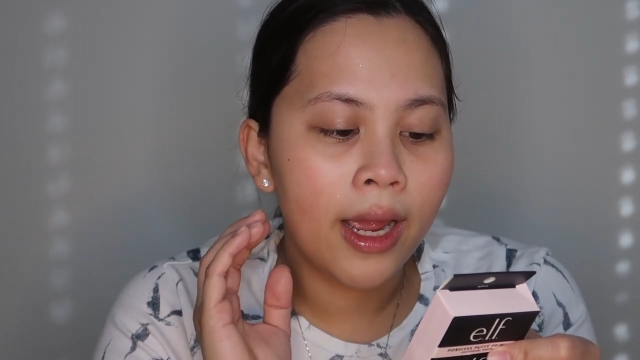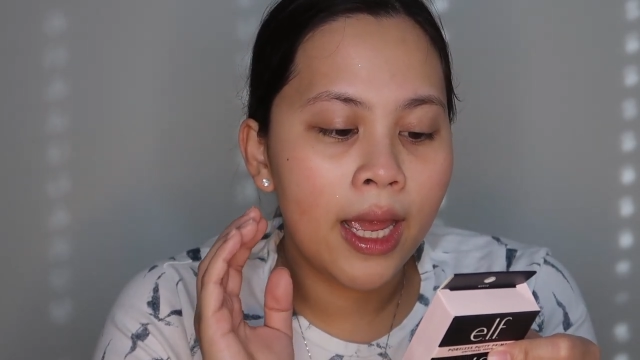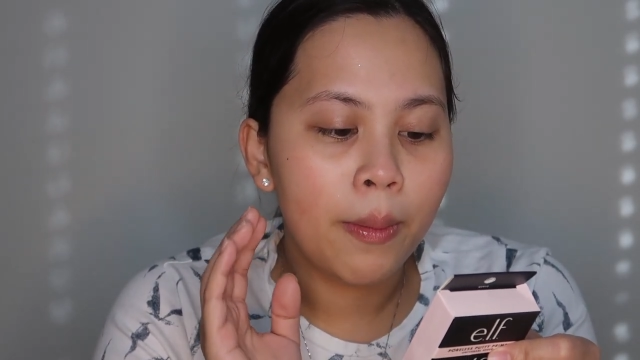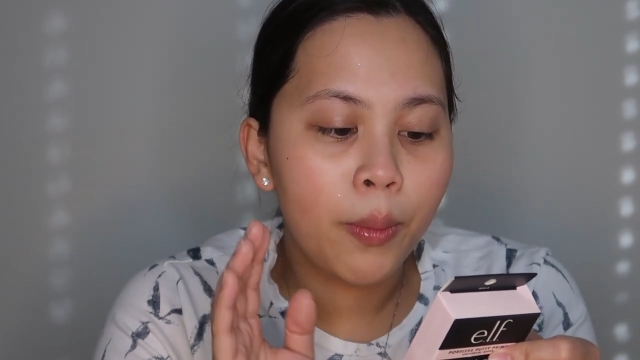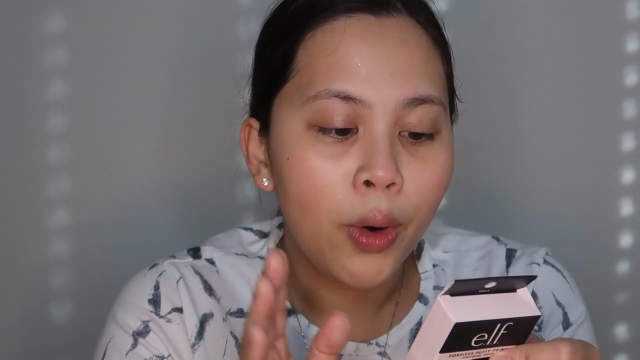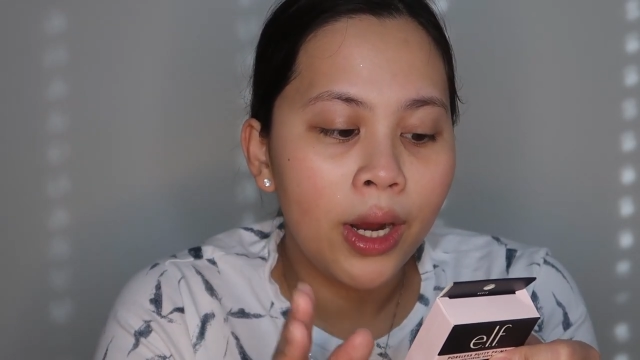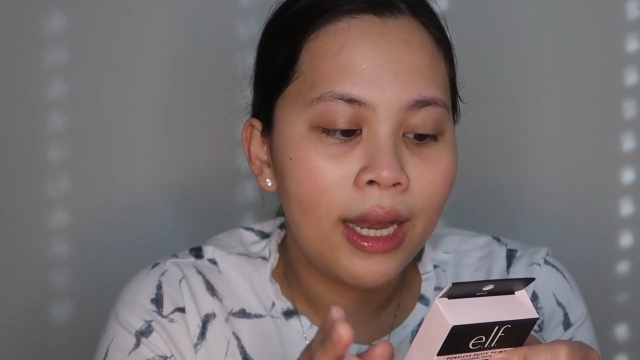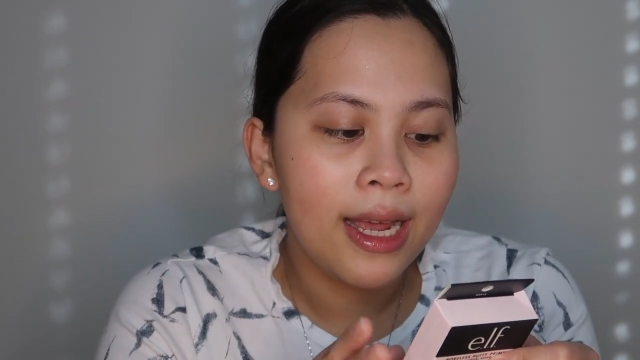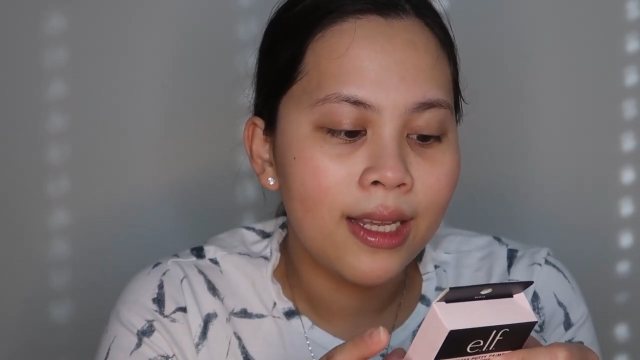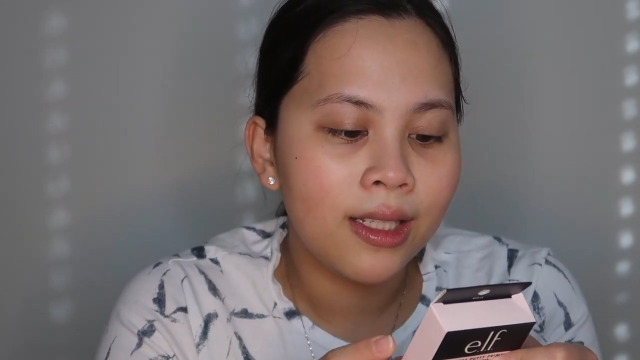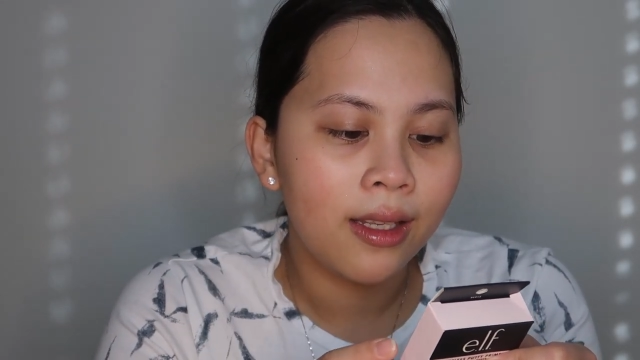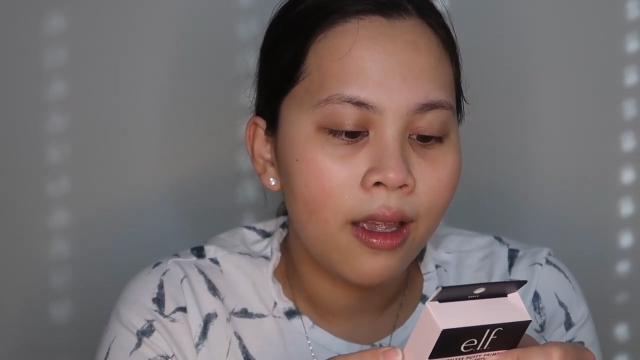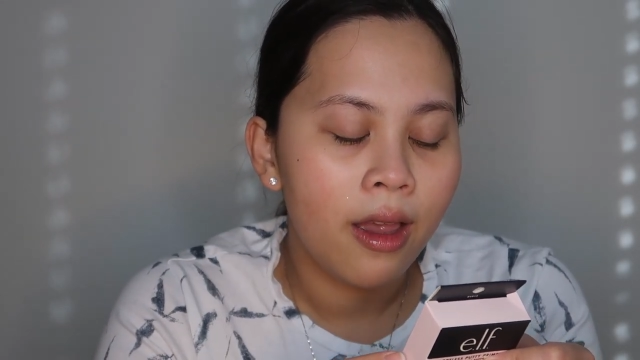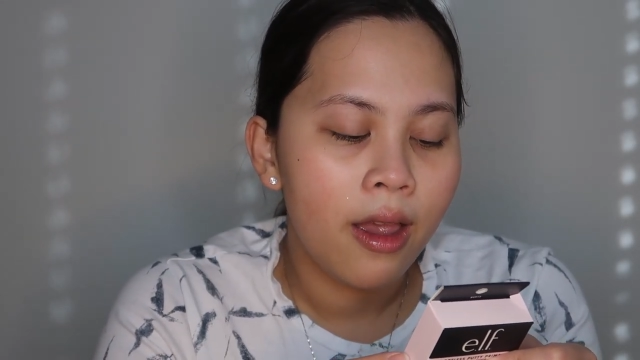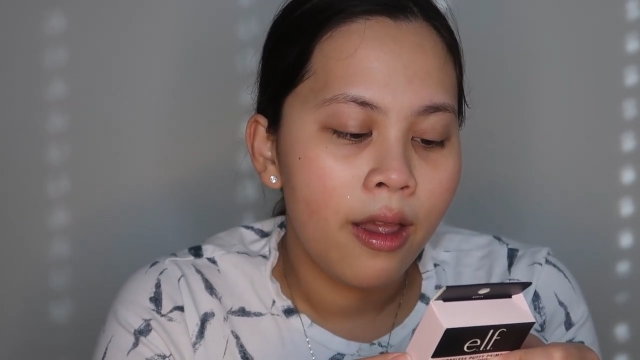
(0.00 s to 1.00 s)
a
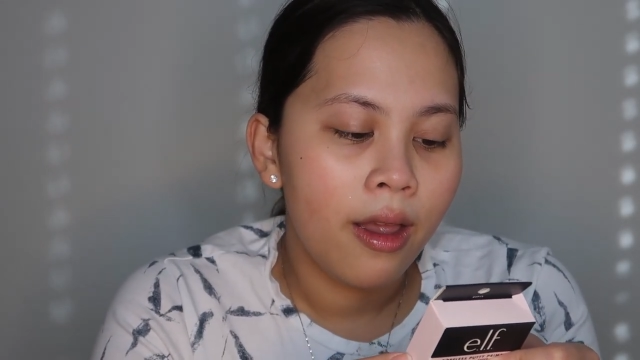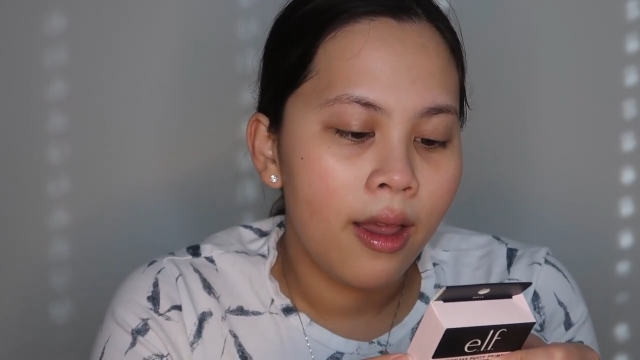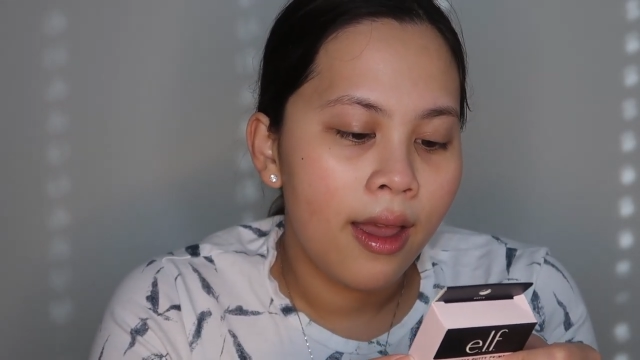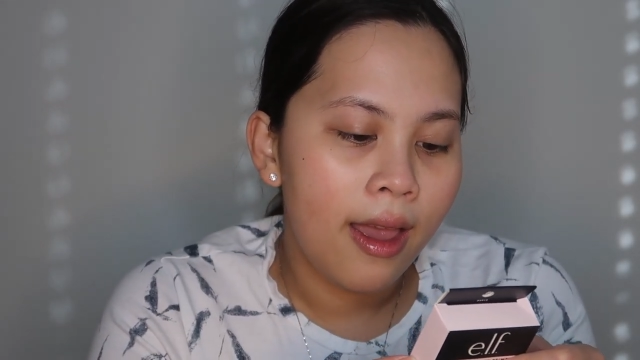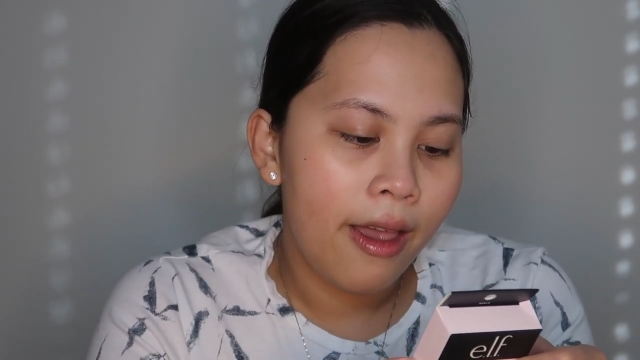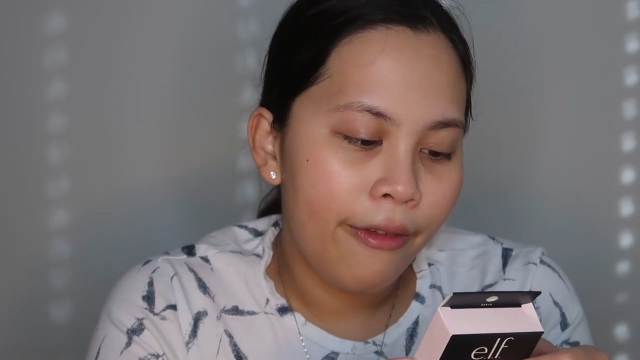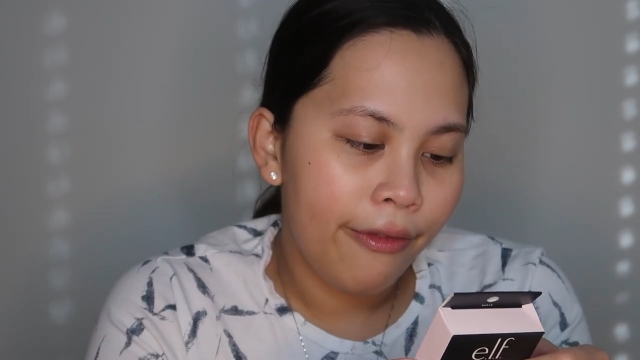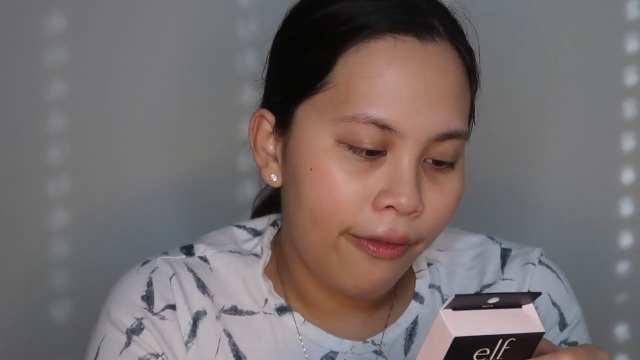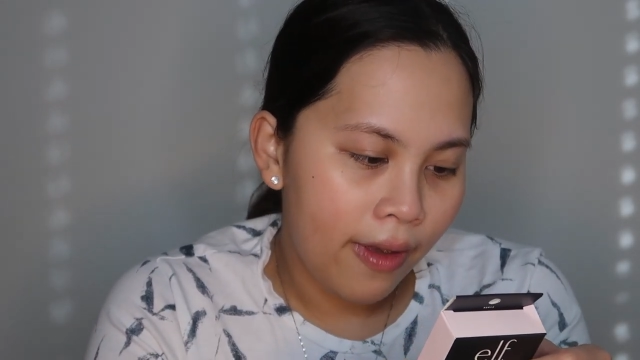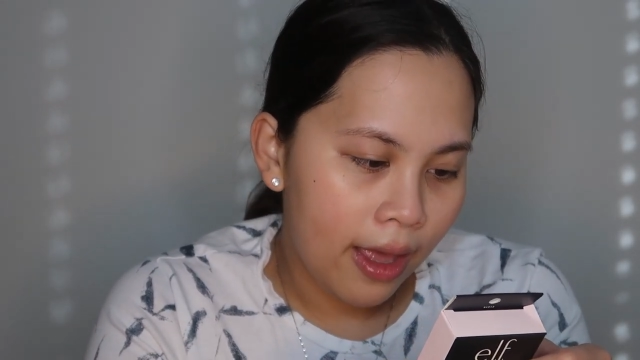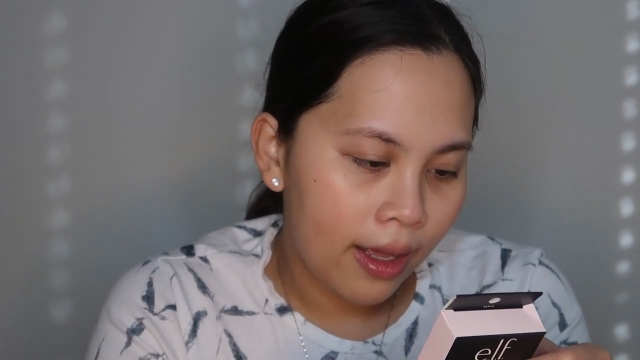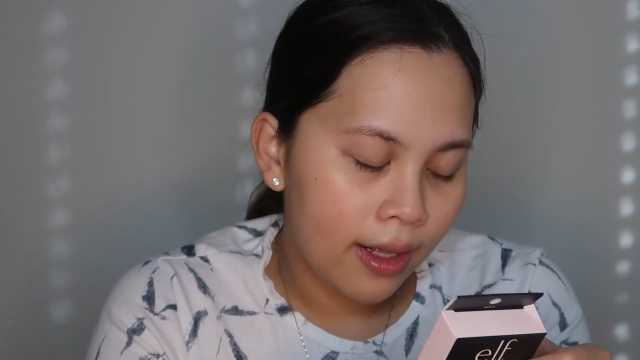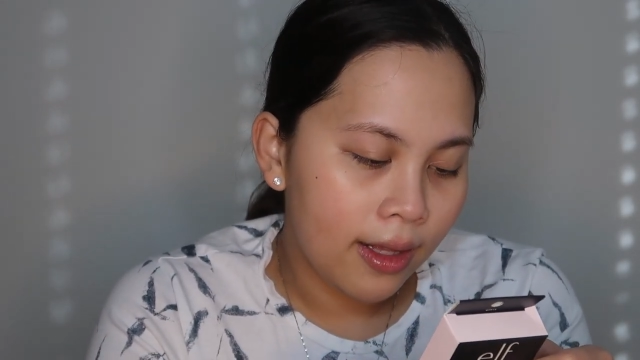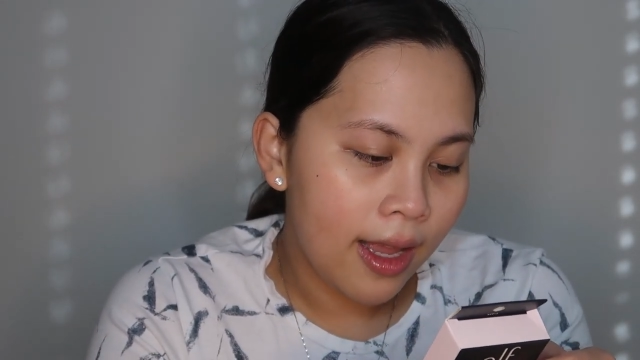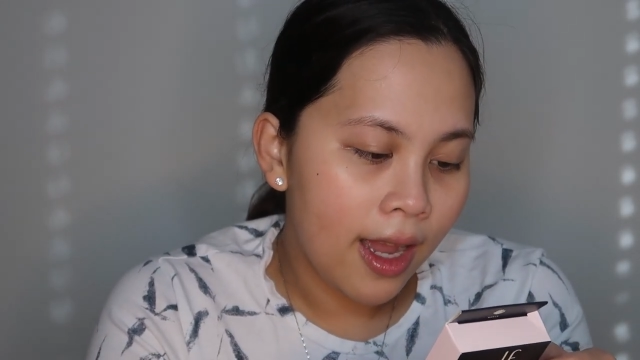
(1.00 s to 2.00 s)
poreless
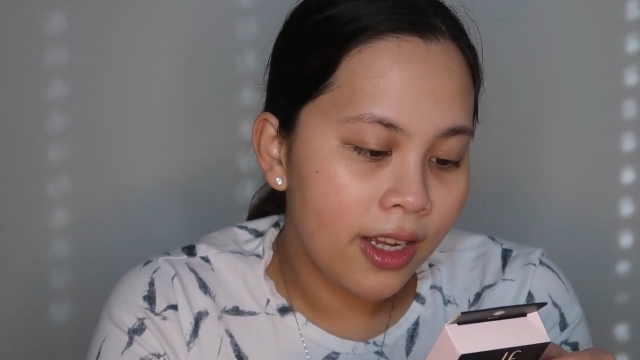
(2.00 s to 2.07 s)
effect.